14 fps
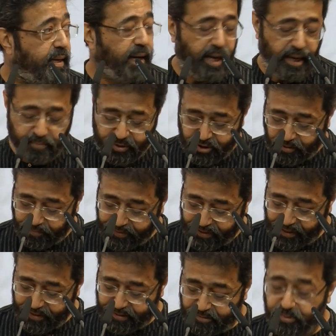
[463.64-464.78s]
I was
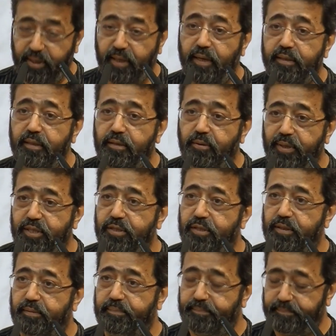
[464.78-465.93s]
obsessed with another question: